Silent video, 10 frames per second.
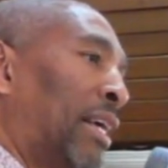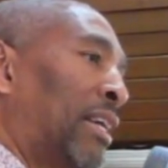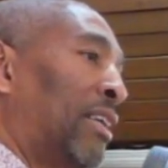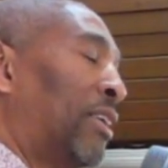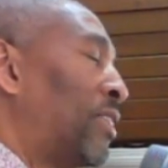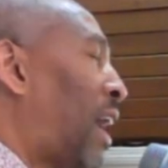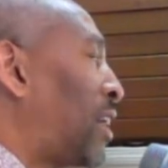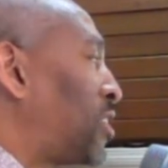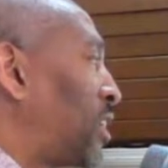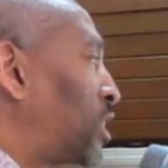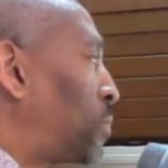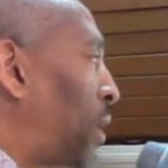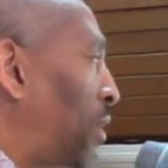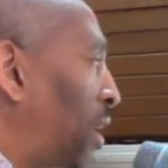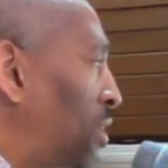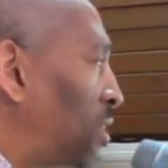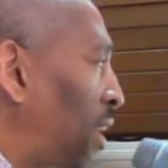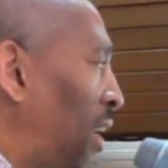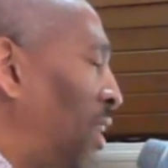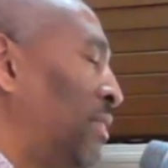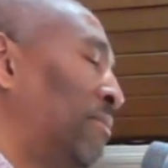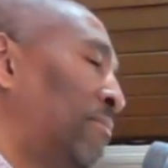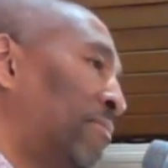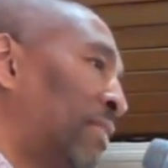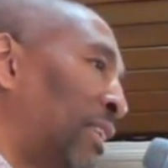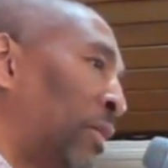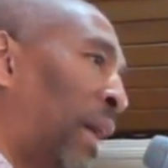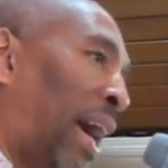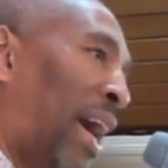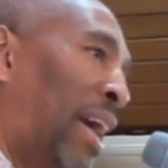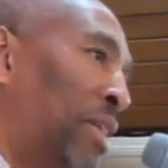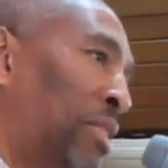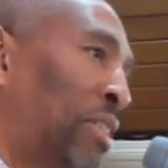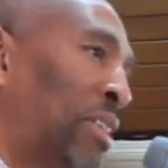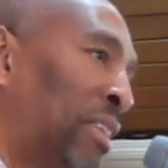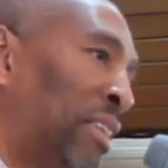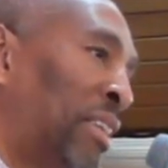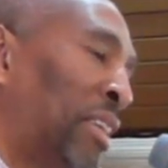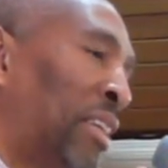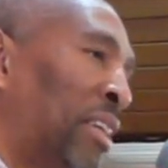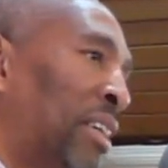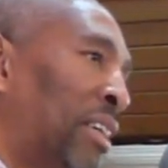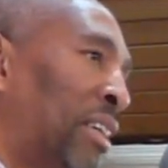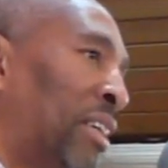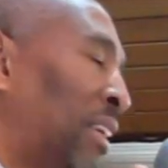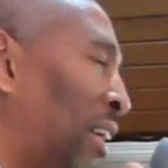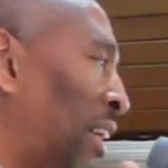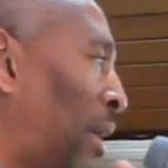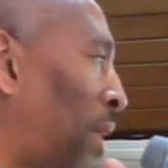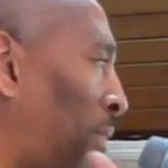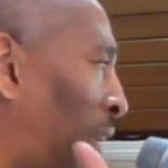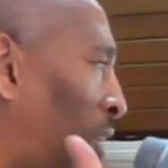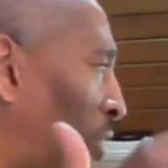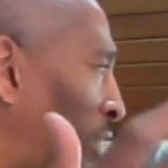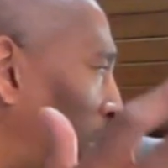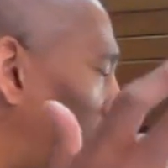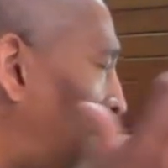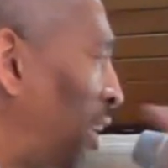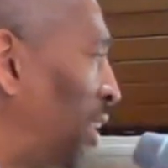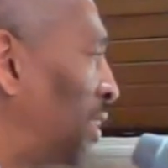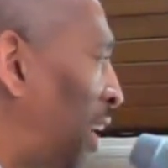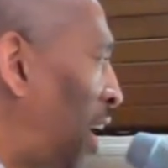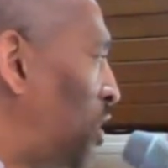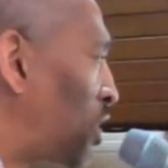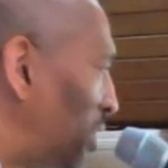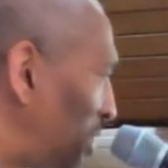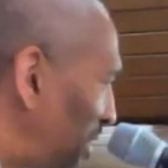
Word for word: Get a little knowledge and experience, and a little age. I'm not calling anybody Asian.